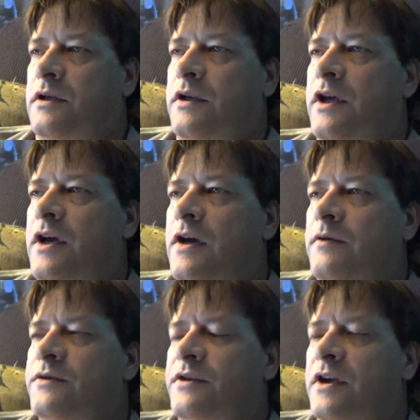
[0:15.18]
Yeah, I
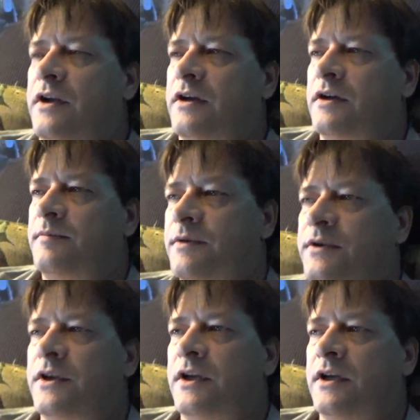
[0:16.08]
was kind of up
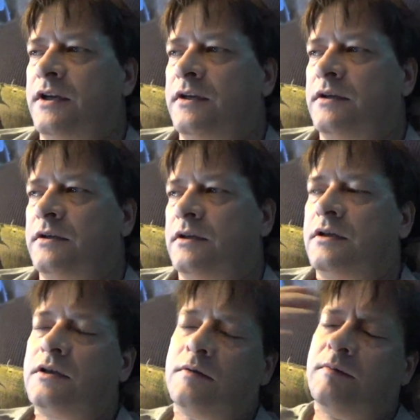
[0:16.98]
all night. I
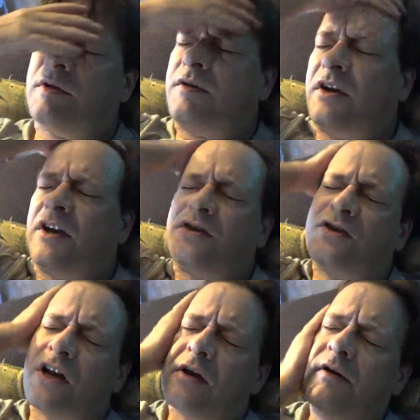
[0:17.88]
don't think I
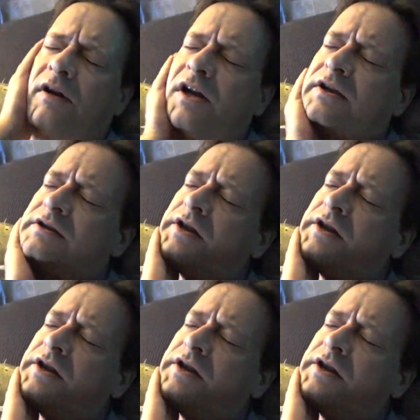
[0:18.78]
showered last